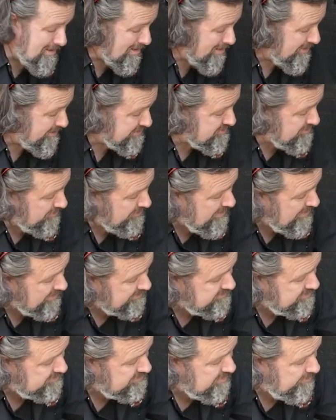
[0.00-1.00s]
All right, so
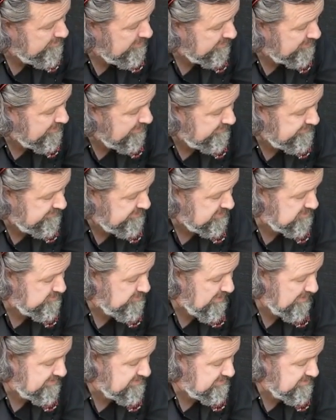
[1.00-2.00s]
next is I'm gonna cut this
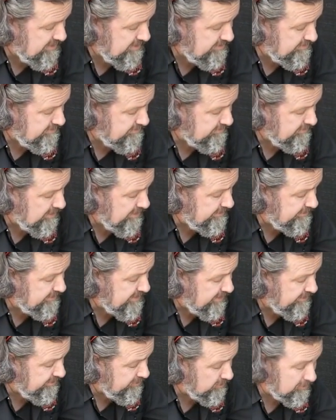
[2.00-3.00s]
PEX down, line
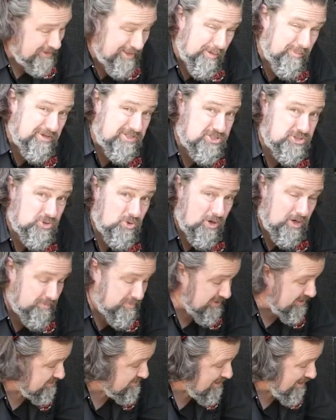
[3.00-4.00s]
down here a little bit
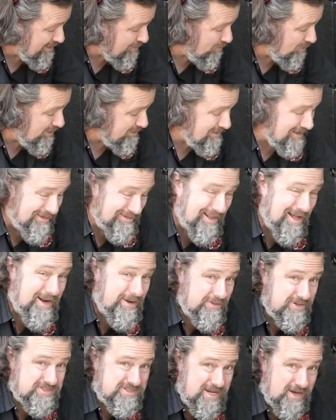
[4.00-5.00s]
short because I don't want a
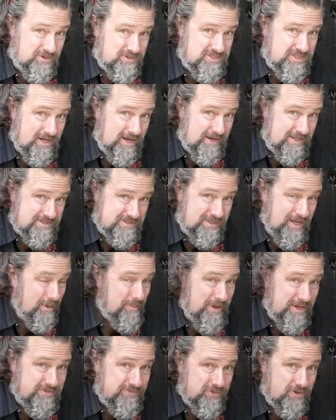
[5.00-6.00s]
lot of this outside. It's
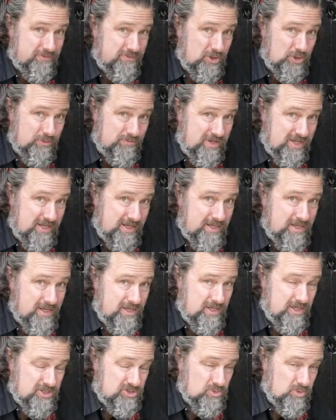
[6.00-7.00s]
not meant for UV.
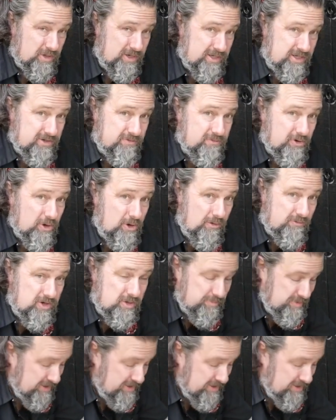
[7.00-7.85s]
So we're gonna convert over to